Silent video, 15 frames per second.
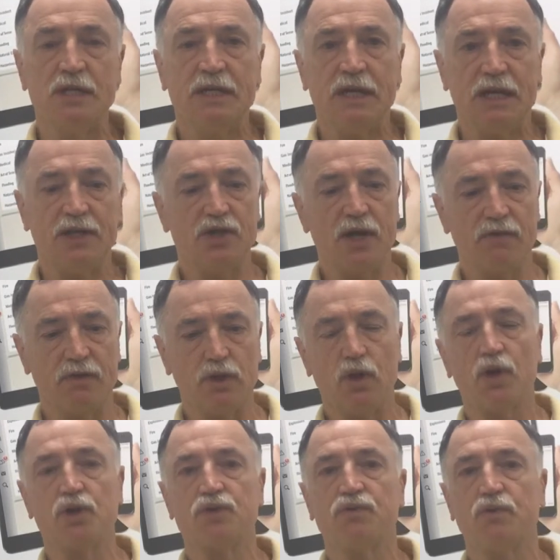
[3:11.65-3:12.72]
and you have a
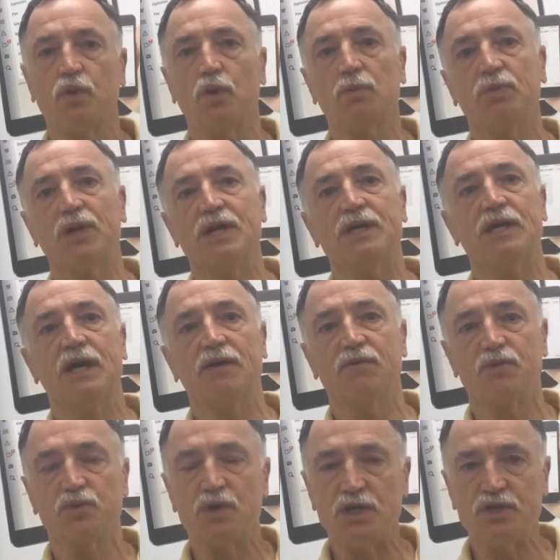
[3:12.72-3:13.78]
large floor plate, you
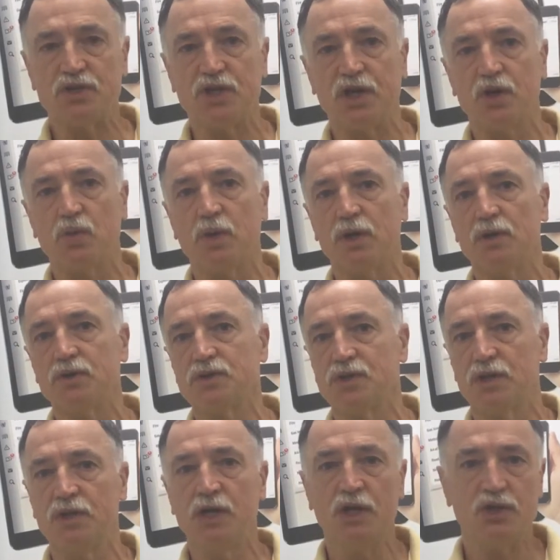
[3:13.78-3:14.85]
have 3 stairwells
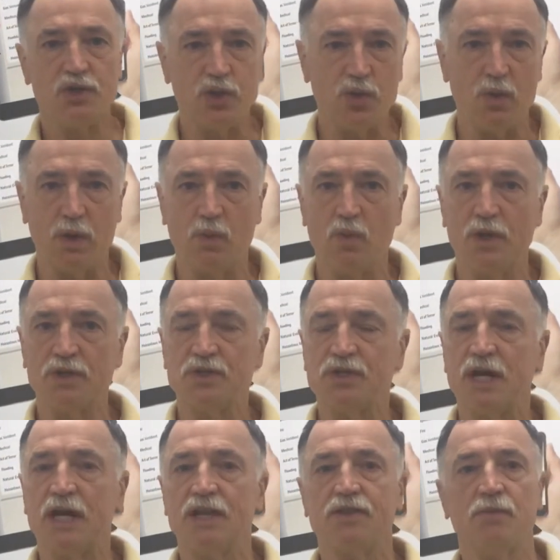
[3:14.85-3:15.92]
and 2 on one
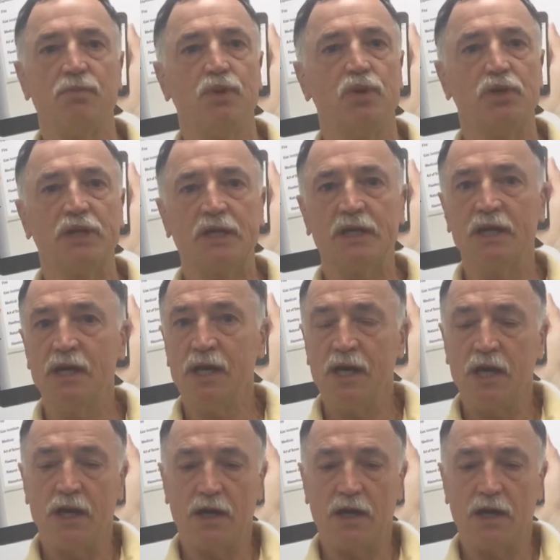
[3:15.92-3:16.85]
side of the building,